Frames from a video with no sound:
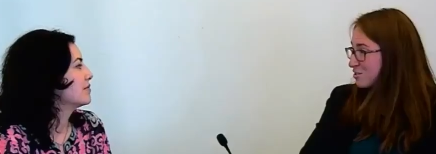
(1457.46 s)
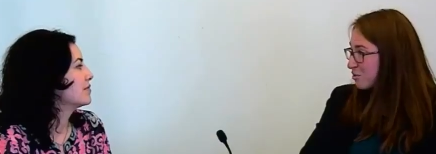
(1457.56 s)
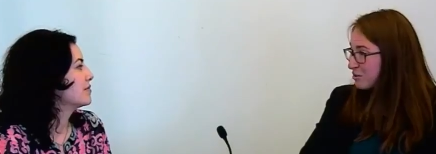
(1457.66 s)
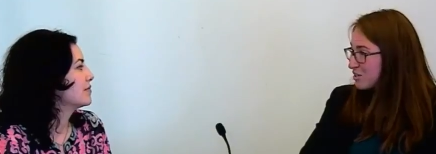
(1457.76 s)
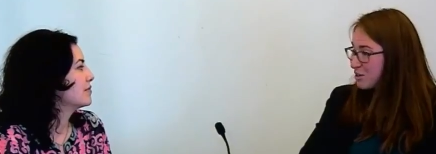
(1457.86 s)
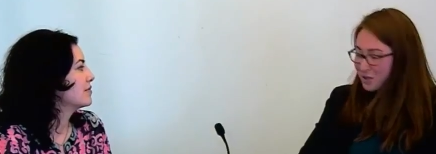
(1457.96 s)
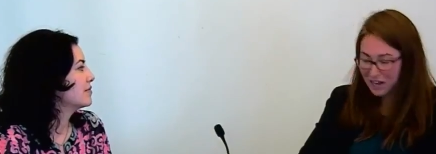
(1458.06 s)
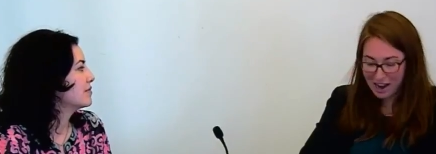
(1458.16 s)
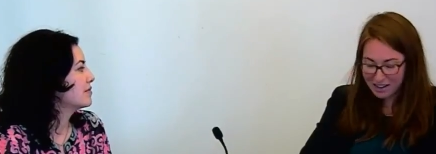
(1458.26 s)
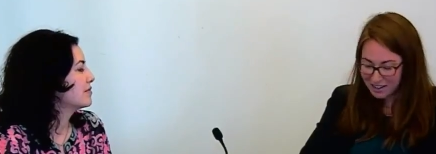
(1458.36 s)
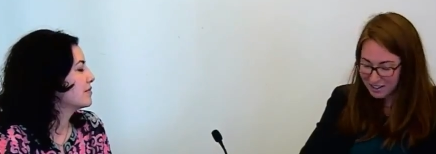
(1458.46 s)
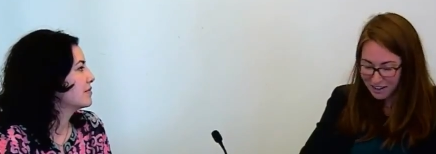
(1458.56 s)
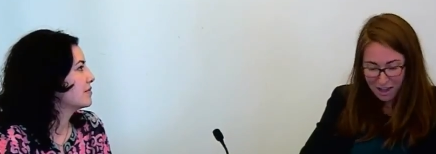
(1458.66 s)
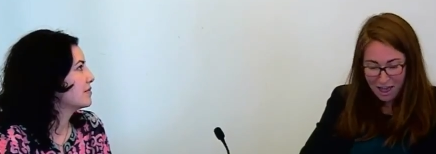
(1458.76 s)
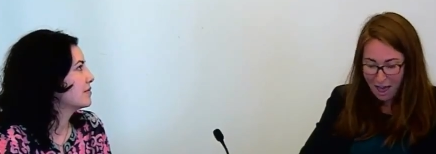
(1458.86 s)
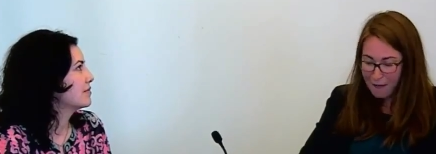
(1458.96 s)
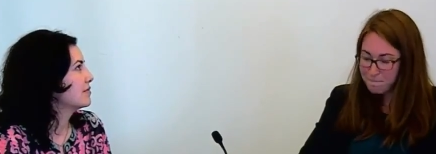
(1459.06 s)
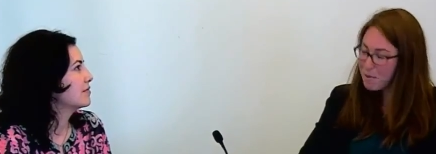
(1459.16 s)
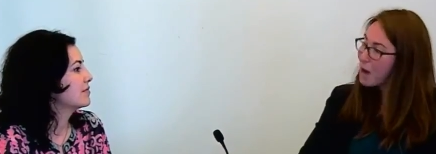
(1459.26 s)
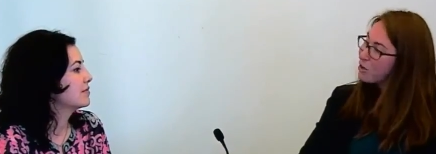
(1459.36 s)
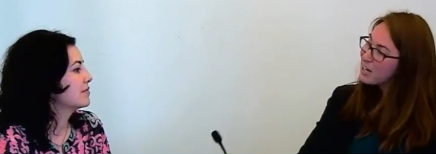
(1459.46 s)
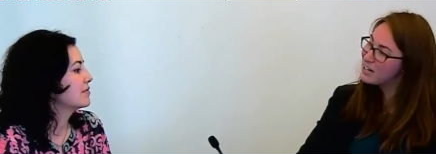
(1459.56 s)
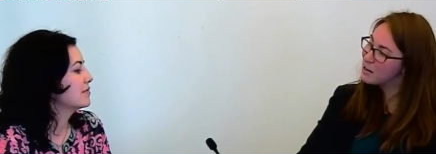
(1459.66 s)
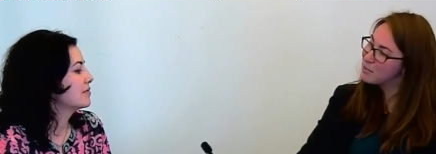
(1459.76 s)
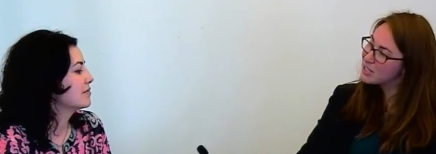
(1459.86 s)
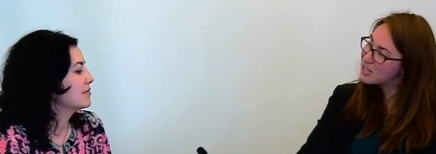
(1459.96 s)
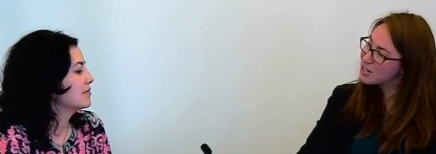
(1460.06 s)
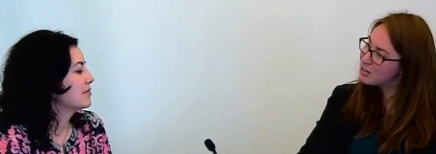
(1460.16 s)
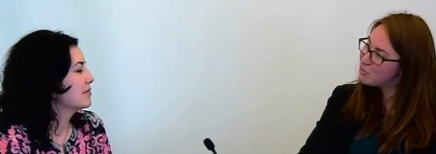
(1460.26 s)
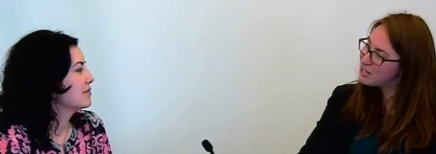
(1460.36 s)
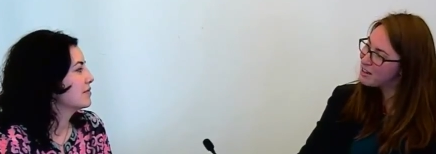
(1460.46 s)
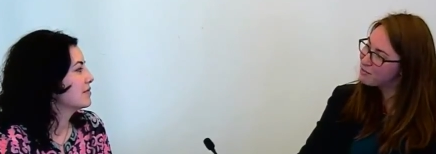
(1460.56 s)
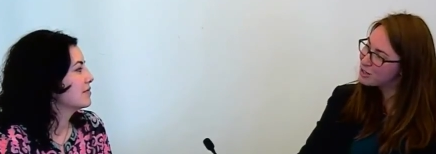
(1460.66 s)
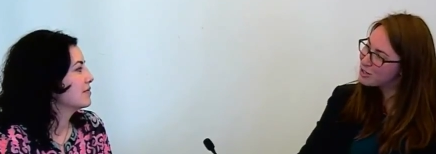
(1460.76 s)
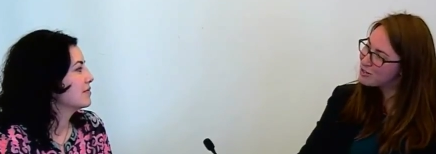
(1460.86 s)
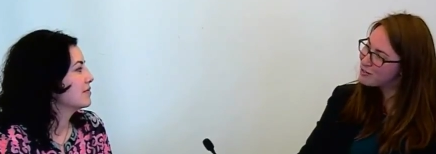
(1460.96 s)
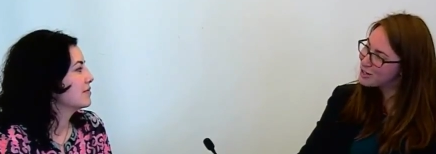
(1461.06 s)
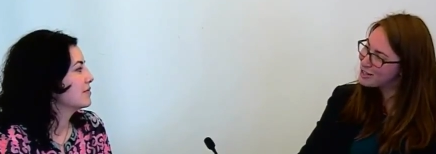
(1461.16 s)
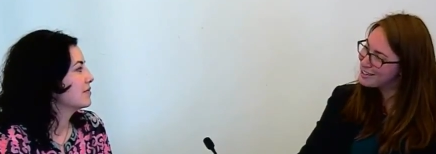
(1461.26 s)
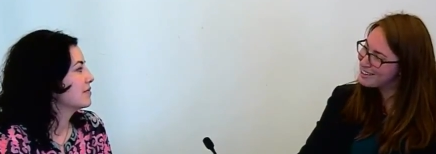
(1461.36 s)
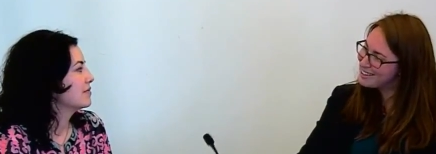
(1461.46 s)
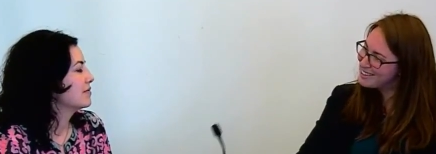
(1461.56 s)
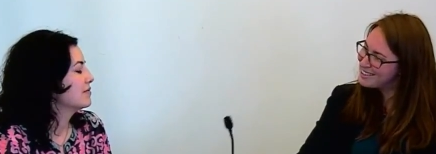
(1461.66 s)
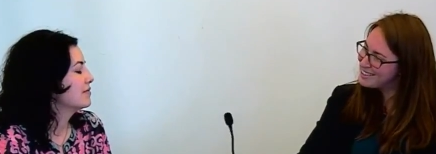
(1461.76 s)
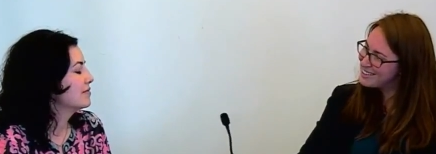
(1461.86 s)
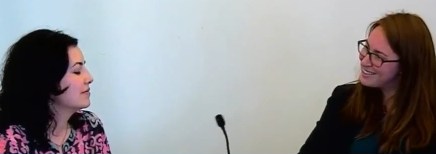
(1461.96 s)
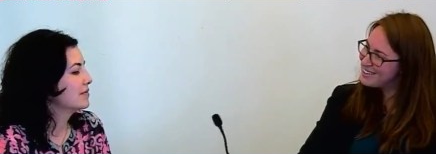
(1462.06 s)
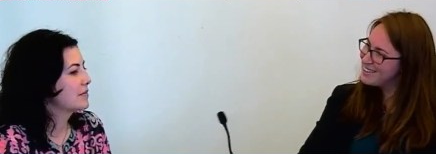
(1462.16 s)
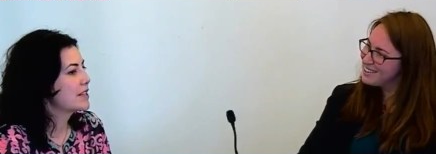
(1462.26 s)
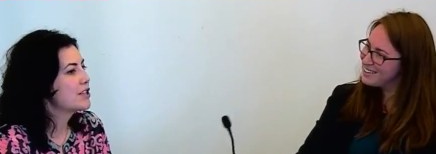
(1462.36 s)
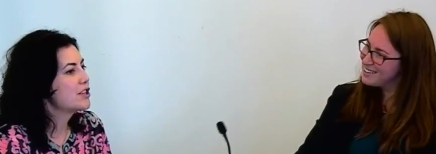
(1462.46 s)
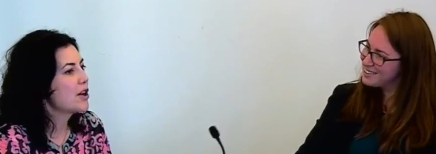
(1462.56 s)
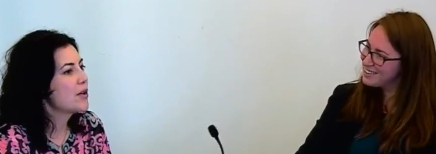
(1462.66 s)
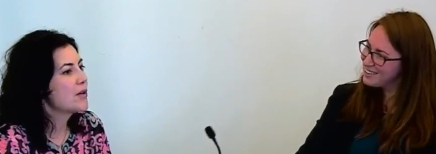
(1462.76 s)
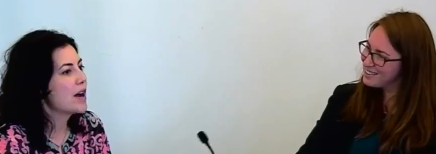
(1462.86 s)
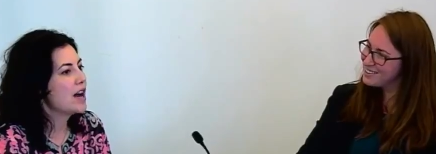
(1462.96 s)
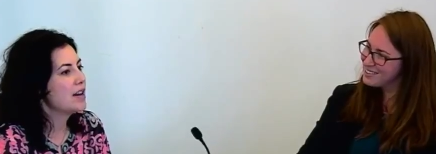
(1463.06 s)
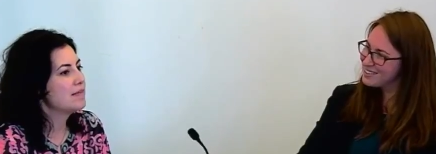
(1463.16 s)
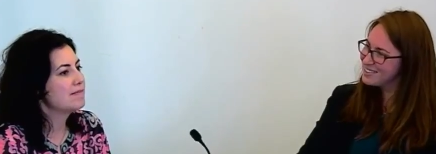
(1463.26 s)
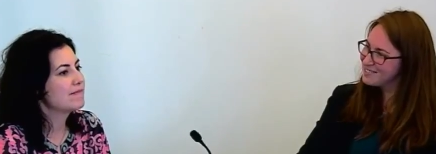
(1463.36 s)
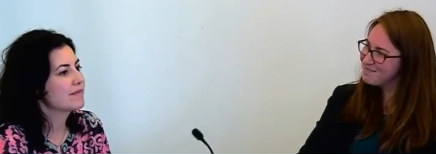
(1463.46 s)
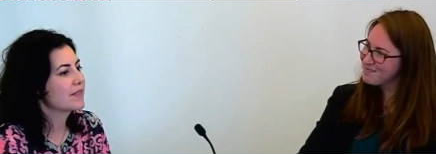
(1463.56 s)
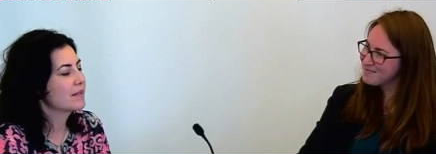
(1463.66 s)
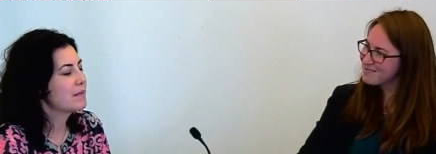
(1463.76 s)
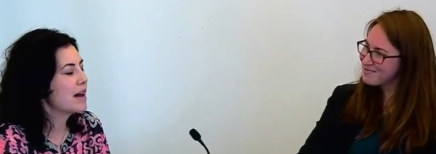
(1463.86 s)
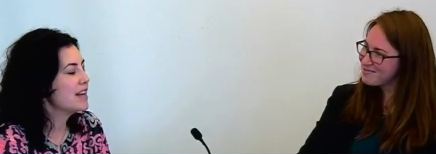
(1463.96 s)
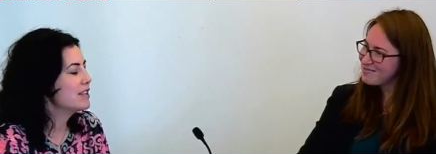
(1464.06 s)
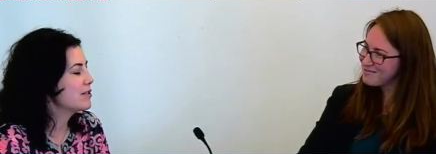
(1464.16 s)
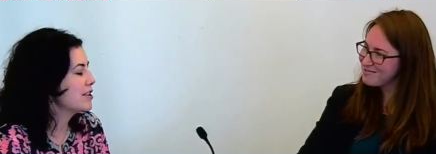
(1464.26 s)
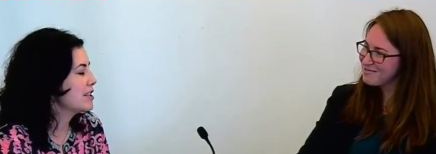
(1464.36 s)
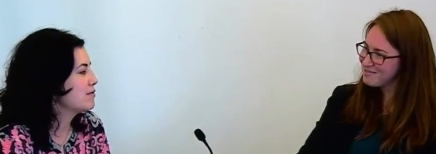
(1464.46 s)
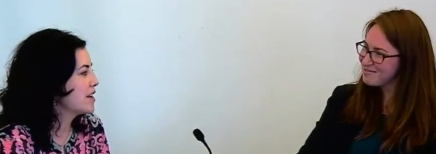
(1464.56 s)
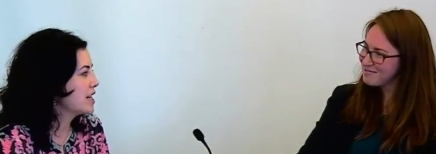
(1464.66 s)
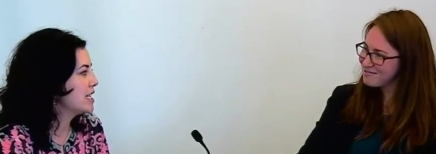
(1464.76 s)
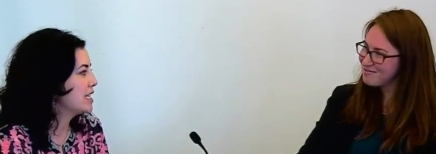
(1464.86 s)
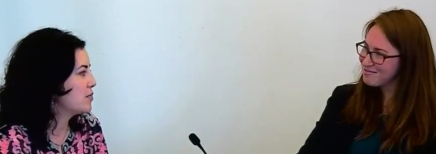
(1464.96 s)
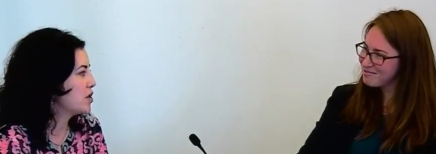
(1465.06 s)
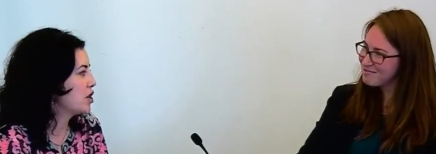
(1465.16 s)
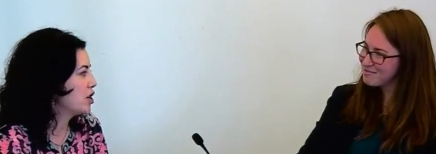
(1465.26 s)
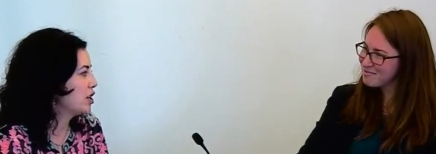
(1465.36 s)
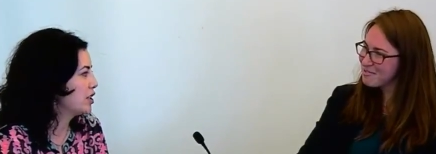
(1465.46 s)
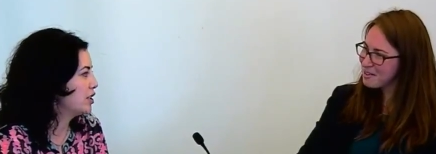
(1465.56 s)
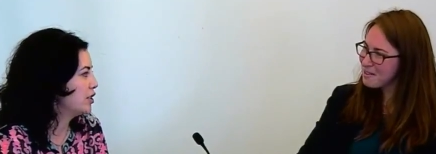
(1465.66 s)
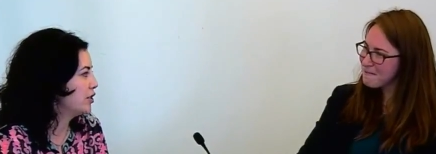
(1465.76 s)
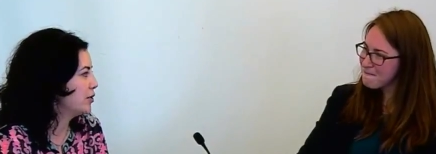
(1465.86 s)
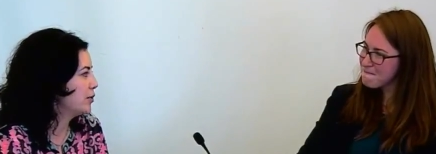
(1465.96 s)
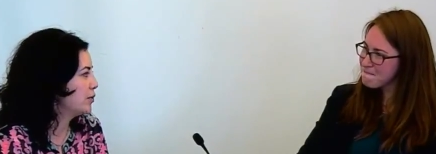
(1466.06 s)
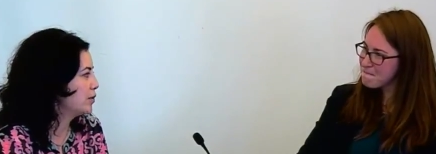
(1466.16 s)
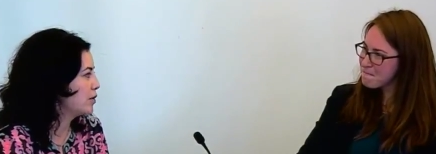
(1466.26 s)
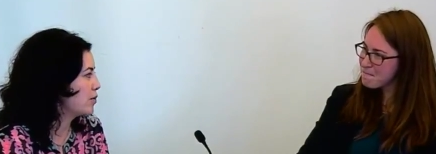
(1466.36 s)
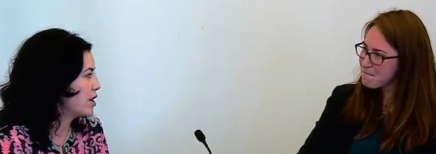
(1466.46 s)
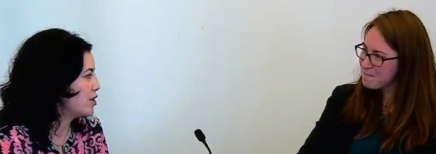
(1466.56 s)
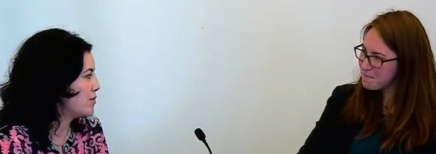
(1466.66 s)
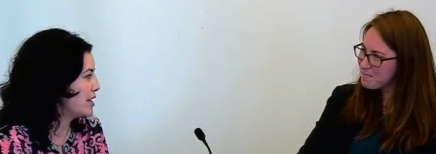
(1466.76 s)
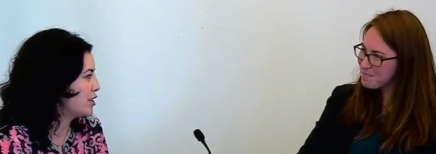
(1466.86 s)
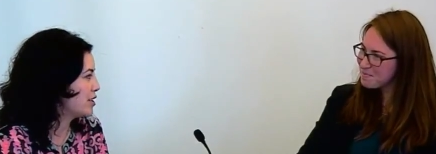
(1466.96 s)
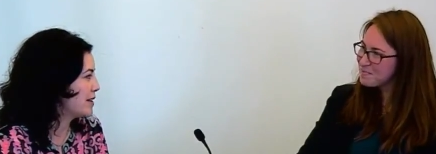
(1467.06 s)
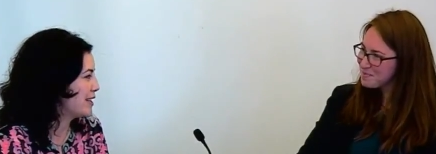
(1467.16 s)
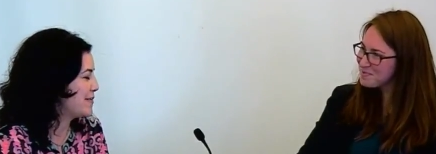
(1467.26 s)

Speaker 1: what was going on and and power dynamics could be leveraged for good.
Speaker 2: Hmm. So um my story is very similar to the one you mentioned about the